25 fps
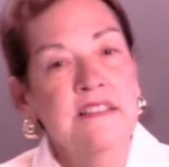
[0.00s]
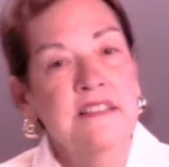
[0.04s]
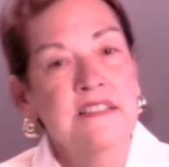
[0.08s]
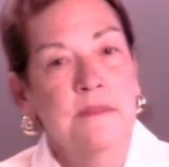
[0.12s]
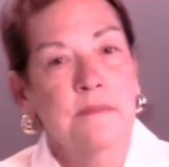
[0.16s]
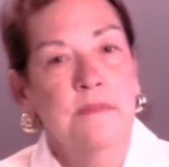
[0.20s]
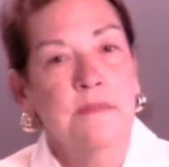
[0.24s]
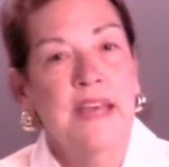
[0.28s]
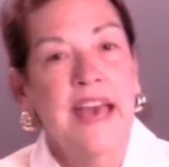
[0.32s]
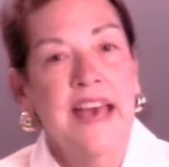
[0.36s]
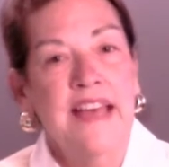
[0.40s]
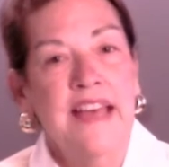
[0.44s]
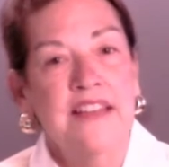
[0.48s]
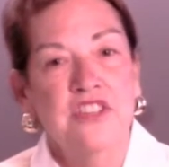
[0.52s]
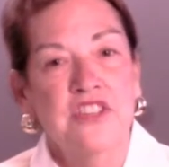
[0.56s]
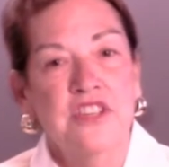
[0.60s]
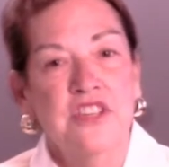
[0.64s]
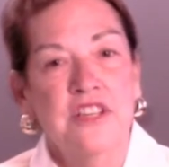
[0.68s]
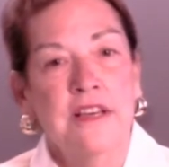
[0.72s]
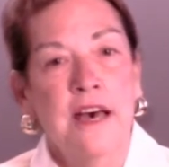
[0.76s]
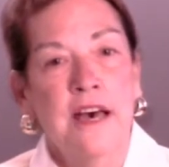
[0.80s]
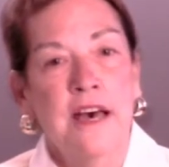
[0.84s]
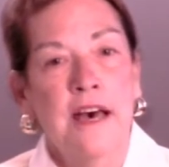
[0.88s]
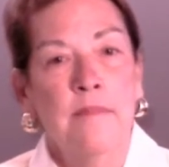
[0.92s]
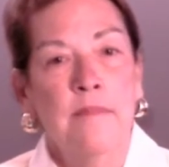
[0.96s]
some
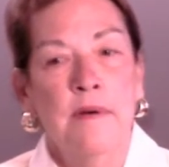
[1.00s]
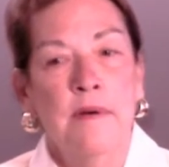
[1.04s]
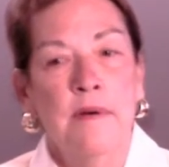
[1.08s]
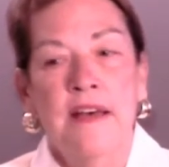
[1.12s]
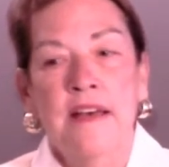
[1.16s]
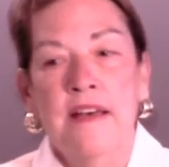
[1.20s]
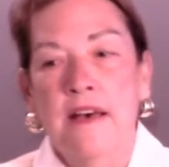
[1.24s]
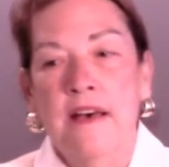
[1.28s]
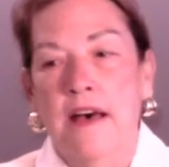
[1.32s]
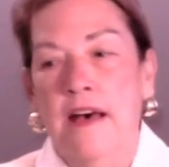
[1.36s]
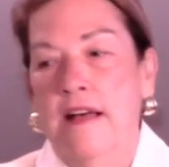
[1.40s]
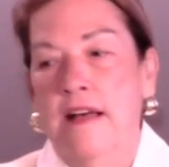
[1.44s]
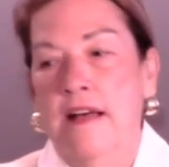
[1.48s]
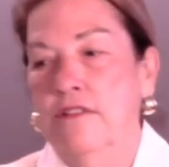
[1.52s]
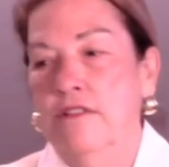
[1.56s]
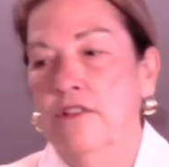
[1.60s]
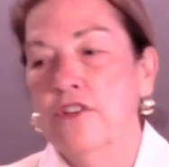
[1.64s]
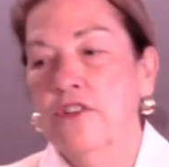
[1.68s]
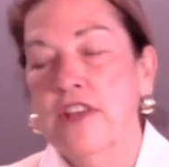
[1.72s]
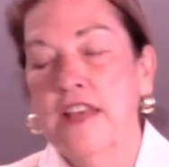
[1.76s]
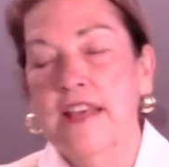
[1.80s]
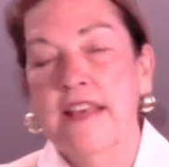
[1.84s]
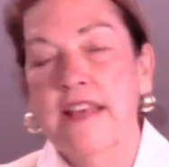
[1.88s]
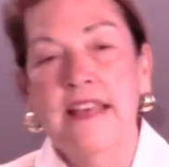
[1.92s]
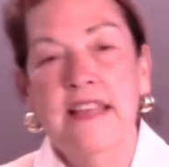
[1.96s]
catching up,
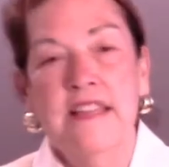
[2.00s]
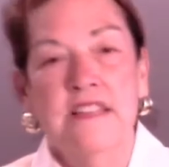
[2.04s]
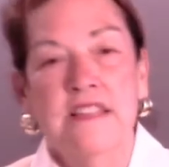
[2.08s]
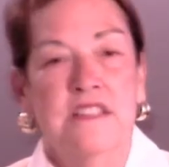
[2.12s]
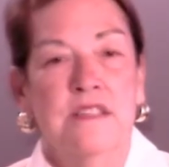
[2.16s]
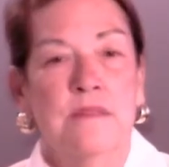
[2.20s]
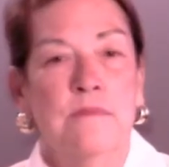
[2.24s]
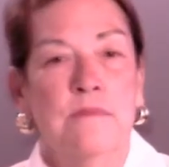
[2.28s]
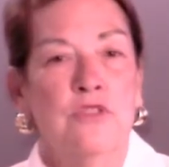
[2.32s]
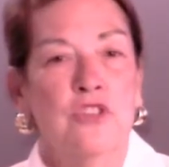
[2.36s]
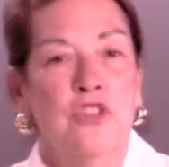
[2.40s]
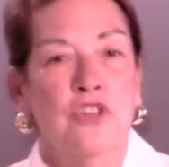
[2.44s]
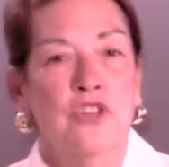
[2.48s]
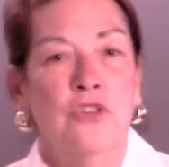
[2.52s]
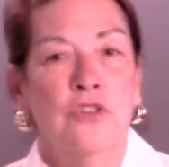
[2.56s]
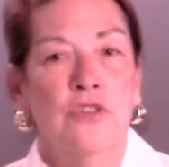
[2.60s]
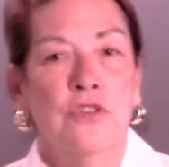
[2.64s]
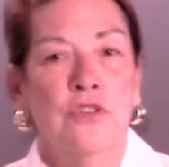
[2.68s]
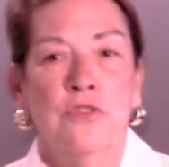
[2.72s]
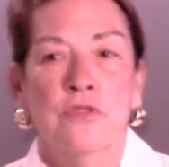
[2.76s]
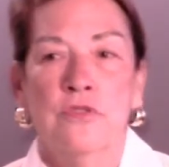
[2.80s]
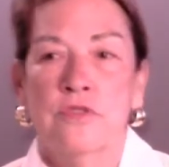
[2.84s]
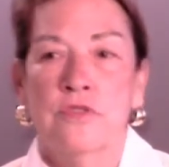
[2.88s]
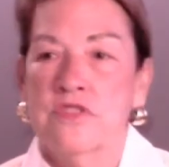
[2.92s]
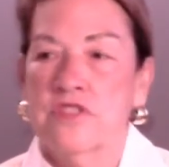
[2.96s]
looking at some
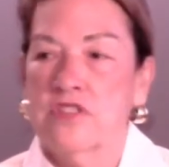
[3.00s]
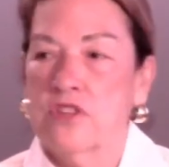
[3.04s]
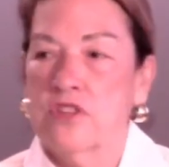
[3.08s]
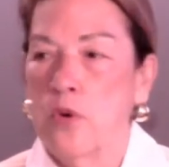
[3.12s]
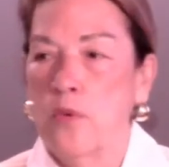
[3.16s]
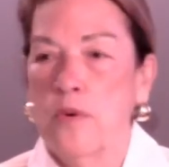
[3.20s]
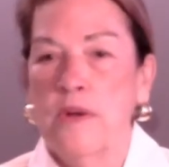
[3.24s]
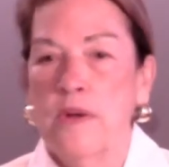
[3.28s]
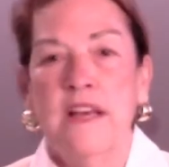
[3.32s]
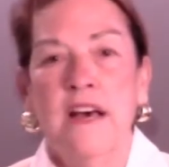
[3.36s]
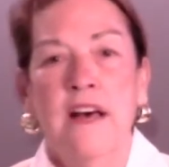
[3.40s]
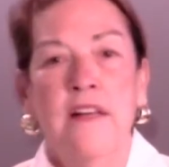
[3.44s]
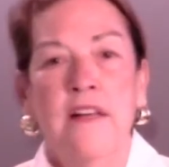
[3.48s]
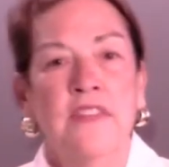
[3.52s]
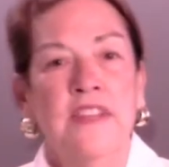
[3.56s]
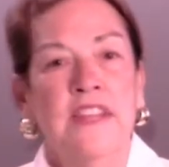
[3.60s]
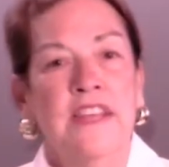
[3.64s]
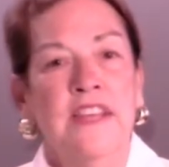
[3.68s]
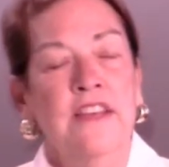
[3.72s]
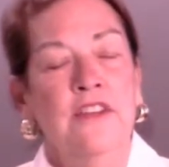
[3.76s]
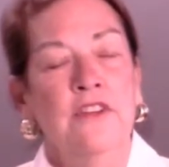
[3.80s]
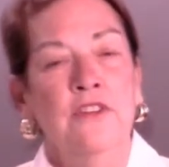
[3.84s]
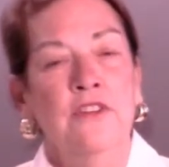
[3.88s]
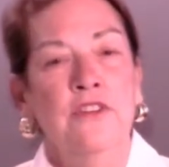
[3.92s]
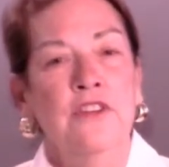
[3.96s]
journals, going on the
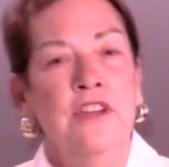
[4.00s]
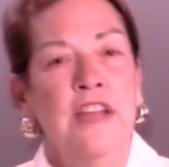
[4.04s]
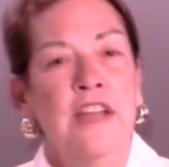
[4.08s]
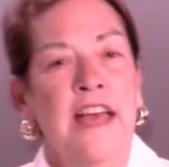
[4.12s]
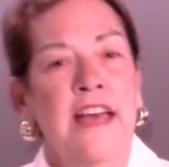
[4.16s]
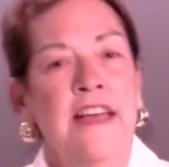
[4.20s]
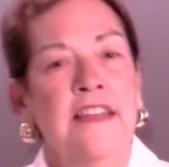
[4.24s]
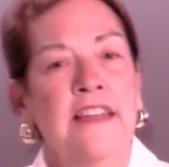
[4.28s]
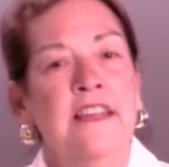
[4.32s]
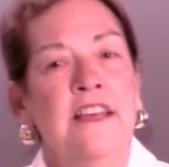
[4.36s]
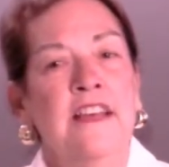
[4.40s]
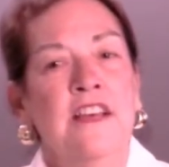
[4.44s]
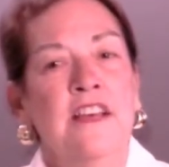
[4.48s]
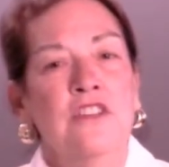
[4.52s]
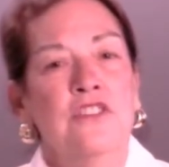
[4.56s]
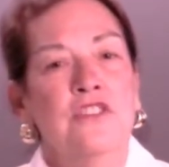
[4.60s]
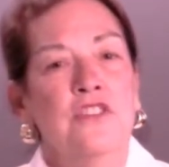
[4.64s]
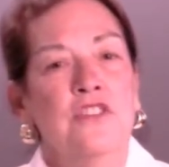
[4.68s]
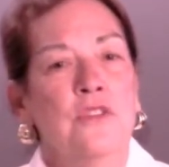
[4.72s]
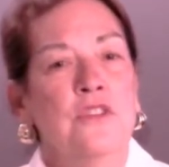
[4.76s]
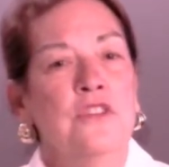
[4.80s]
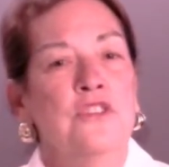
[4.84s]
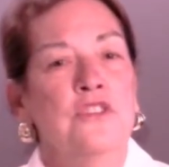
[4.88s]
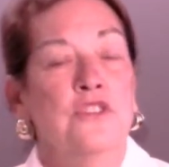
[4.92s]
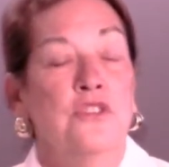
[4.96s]
internet,
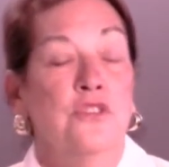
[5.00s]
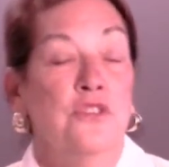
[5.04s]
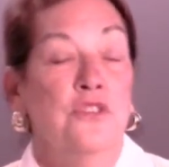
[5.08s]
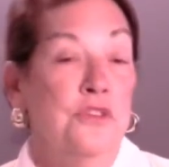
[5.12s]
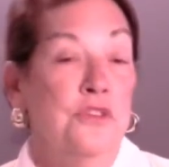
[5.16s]
so that you're